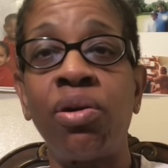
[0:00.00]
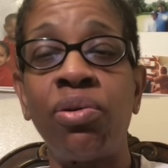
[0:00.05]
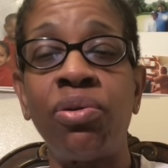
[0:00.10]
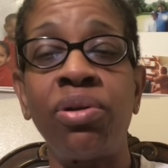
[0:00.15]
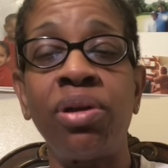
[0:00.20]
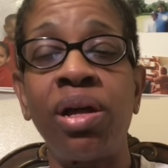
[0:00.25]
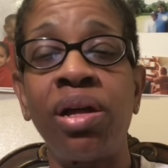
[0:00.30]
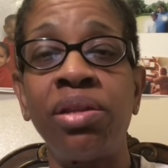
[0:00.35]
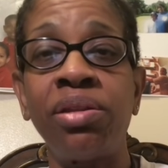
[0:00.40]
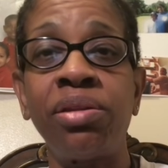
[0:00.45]

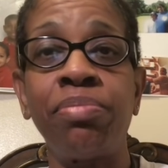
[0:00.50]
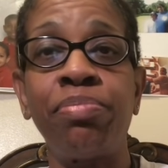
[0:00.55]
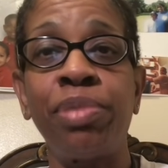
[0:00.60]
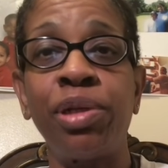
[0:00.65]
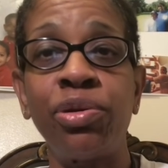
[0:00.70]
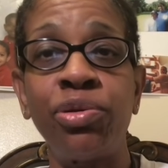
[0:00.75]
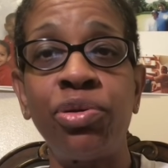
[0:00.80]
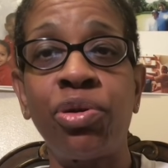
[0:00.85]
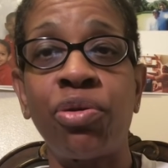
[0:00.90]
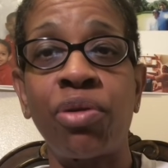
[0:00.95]
old, other
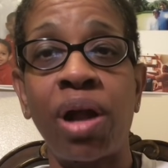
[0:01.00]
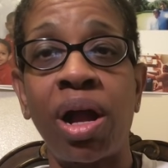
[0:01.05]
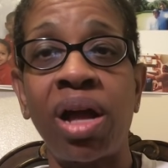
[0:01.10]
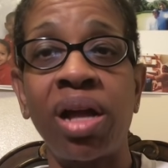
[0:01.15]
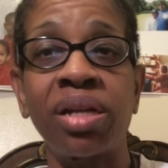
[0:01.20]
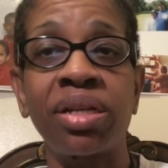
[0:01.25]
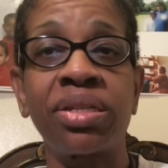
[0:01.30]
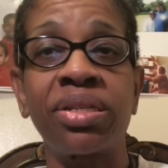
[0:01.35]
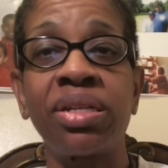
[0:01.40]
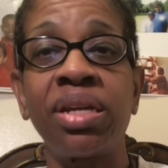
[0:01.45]
blue
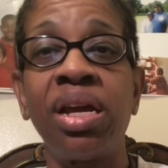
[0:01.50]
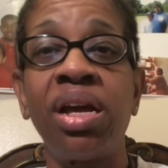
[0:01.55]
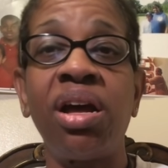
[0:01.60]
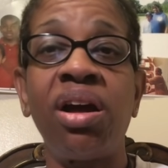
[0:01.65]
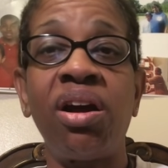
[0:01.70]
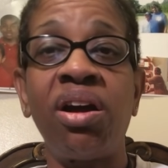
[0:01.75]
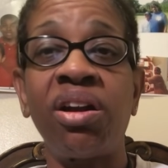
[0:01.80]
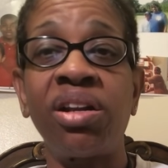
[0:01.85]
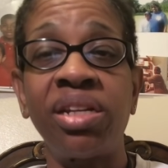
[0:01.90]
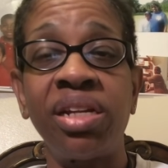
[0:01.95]
Crocs
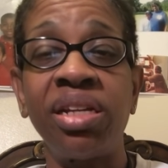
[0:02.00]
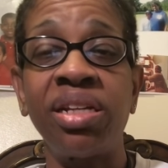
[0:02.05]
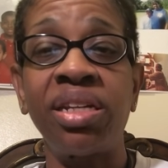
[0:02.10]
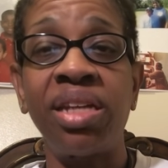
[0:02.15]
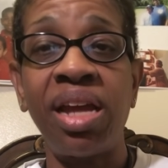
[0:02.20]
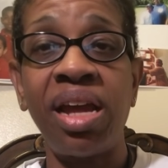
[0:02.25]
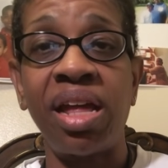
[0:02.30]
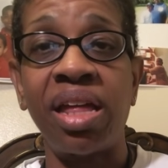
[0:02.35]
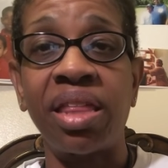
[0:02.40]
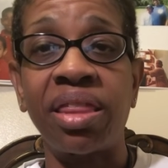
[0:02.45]
are near
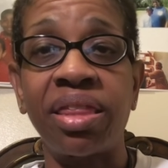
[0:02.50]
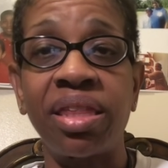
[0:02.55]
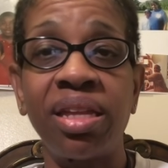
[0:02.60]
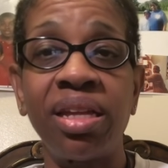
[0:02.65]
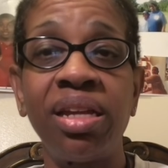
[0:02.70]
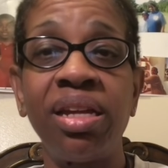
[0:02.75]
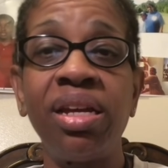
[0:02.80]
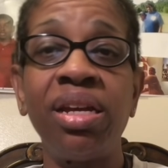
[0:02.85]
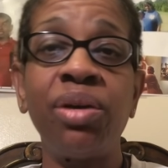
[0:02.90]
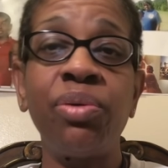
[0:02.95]
death
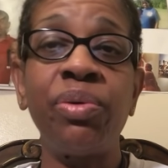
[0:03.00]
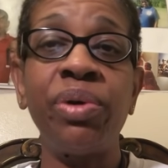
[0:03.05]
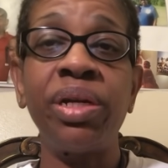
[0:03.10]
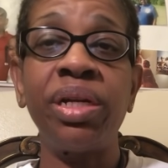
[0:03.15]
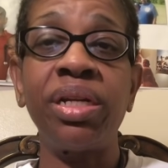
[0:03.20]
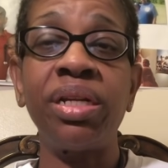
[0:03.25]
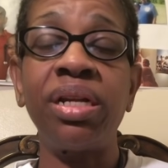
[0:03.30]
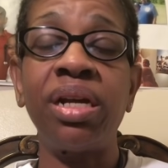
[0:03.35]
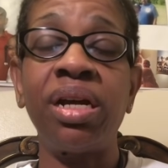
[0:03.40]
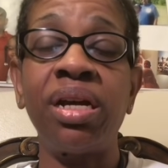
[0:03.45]

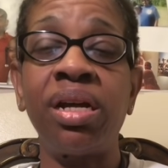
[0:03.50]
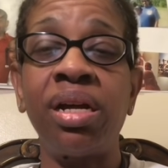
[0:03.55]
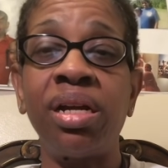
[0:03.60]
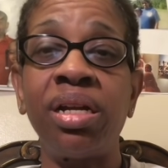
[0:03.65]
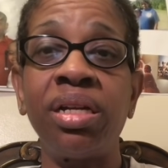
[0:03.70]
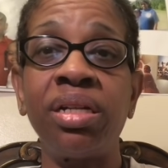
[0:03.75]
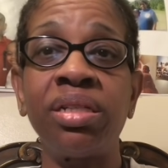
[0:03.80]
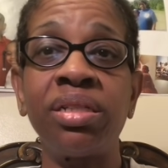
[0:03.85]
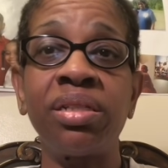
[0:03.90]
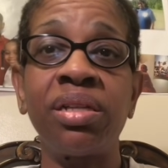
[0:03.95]
with a,
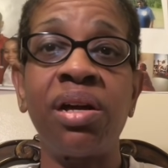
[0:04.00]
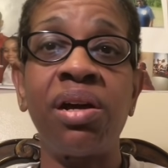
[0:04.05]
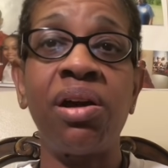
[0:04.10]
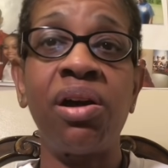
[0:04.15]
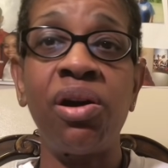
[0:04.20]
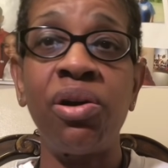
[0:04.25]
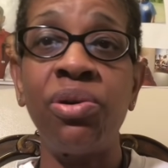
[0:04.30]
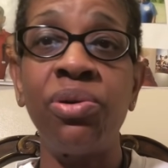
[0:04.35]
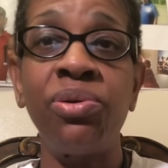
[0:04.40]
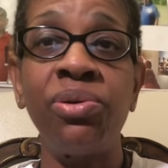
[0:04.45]
uh, a, a
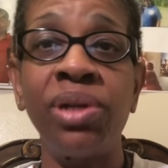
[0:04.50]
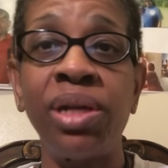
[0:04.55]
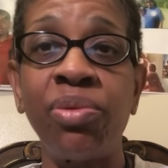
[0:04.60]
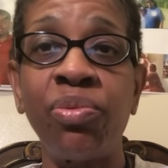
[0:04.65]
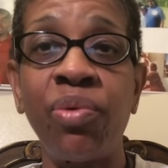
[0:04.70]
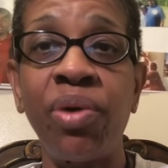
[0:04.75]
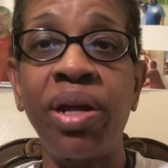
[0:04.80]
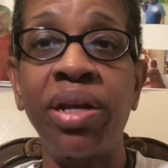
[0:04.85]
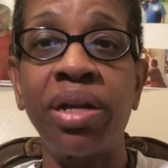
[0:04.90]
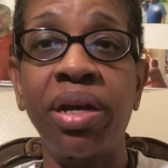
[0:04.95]
hole in
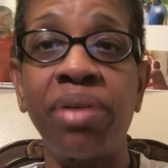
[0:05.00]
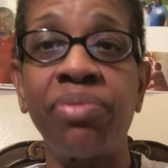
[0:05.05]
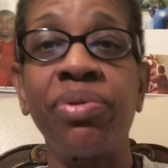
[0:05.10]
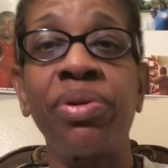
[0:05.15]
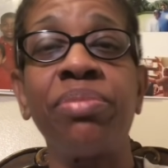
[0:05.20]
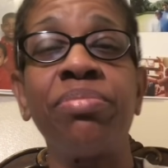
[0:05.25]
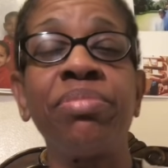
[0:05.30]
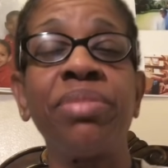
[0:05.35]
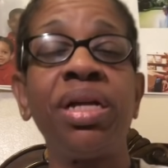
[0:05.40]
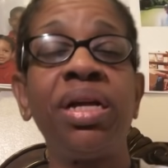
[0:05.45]
one of them
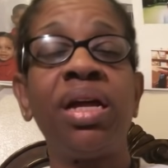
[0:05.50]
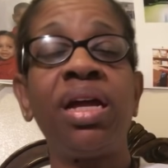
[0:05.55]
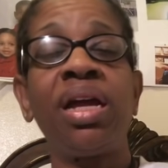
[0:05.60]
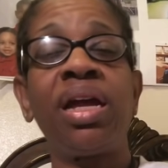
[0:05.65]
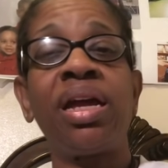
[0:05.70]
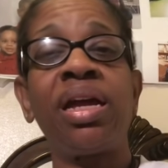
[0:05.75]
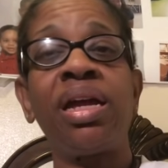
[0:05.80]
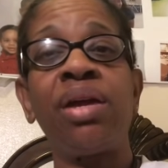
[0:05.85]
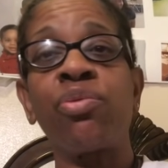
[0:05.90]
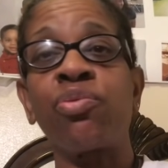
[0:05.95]

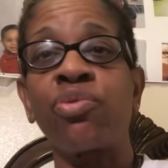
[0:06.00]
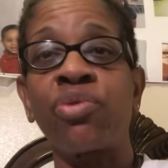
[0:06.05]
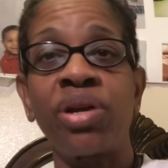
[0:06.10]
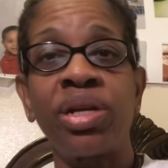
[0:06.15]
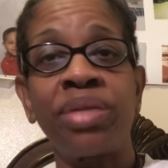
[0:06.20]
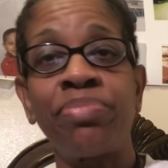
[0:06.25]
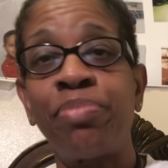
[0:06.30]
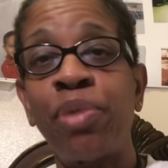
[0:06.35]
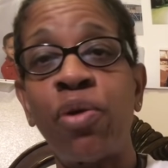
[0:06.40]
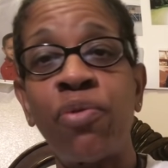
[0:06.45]
and
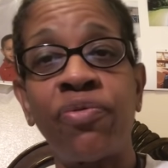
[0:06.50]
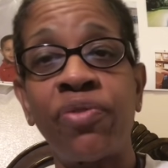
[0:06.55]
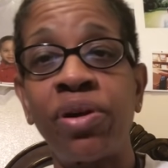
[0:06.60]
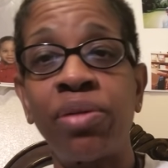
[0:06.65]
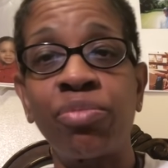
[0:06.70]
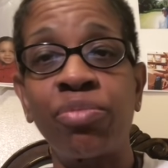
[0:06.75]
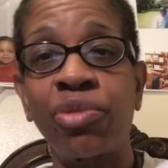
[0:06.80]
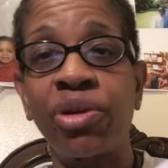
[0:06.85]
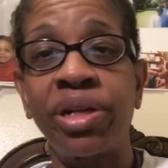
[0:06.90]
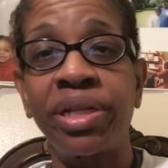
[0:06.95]
run both of
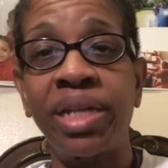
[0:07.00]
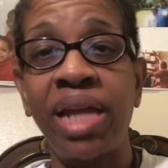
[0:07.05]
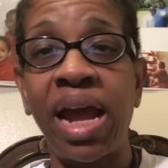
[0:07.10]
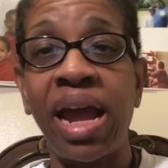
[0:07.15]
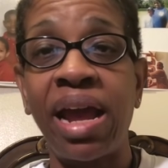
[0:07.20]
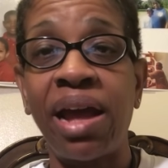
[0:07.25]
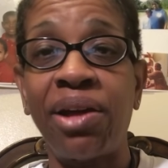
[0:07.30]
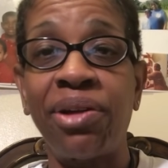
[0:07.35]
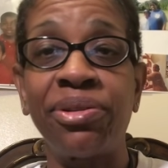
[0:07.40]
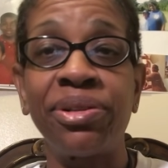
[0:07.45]
them run
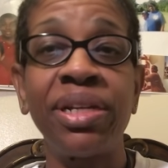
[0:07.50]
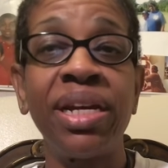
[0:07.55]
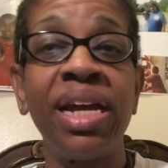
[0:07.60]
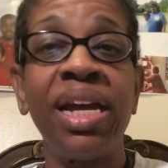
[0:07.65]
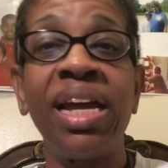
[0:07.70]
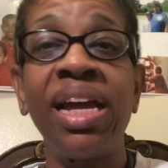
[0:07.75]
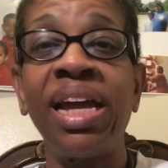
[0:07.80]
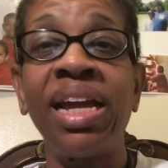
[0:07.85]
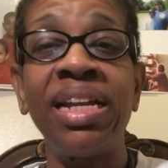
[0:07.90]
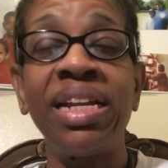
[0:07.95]
down
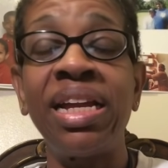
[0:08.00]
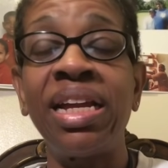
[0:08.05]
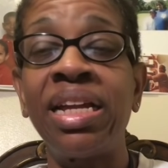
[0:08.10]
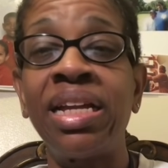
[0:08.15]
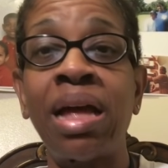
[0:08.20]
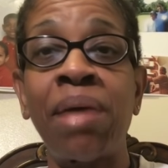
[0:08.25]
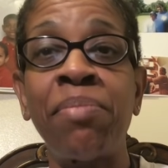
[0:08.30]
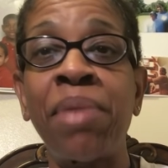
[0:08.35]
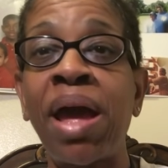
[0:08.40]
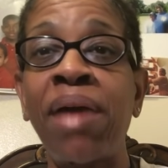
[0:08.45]
and
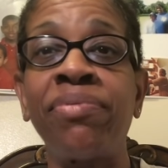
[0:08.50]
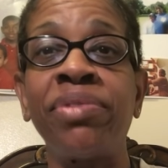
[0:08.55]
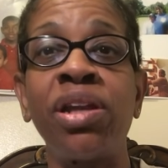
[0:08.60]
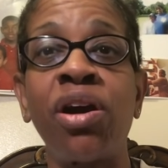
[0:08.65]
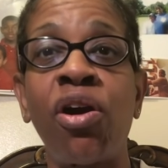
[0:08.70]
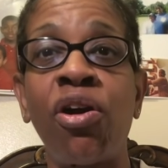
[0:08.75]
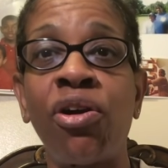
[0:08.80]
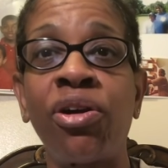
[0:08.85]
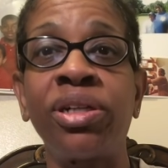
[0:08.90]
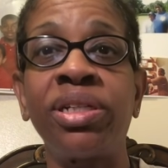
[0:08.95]
I'm having the
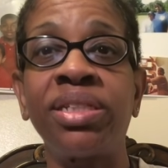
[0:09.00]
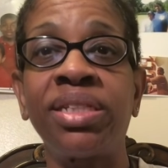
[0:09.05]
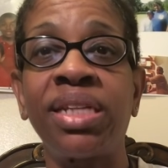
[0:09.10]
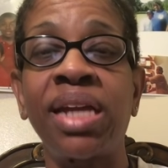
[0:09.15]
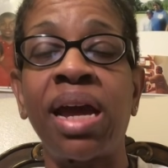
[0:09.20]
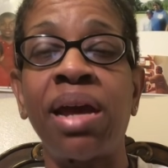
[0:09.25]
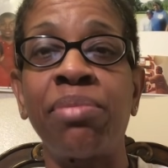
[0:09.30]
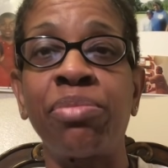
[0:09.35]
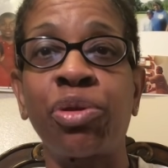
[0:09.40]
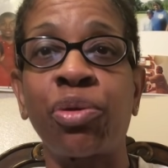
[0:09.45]
hardest
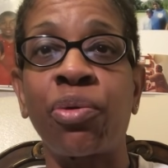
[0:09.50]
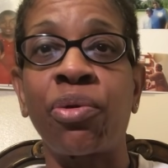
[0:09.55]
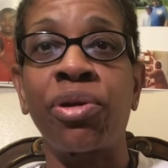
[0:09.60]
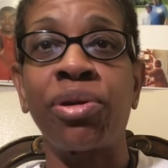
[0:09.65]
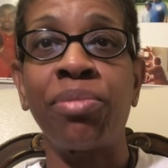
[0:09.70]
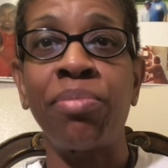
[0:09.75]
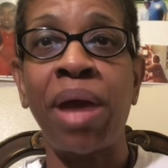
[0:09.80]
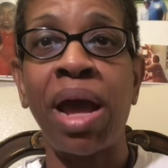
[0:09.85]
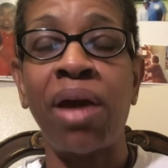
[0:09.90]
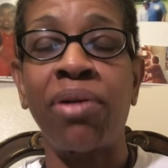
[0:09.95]
time throwing
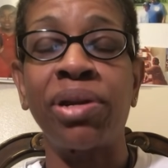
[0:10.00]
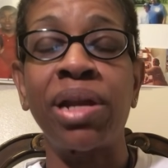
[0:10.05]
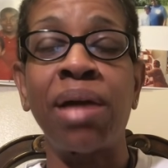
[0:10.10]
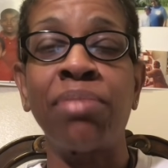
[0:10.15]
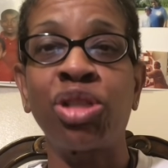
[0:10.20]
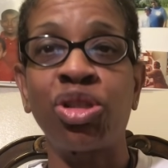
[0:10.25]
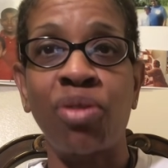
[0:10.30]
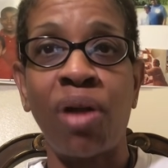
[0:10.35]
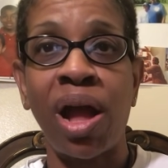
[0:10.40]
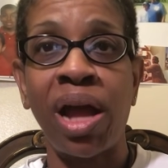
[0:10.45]
them out. I'm
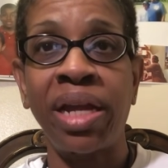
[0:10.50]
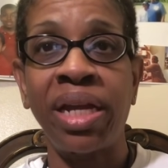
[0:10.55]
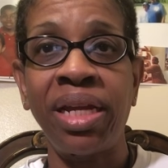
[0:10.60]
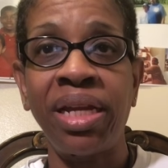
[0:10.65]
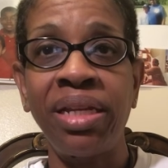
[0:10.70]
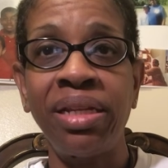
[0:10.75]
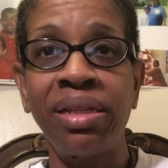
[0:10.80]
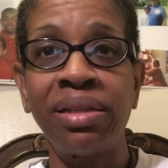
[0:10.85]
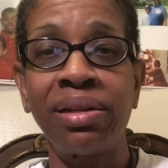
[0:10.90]
trying.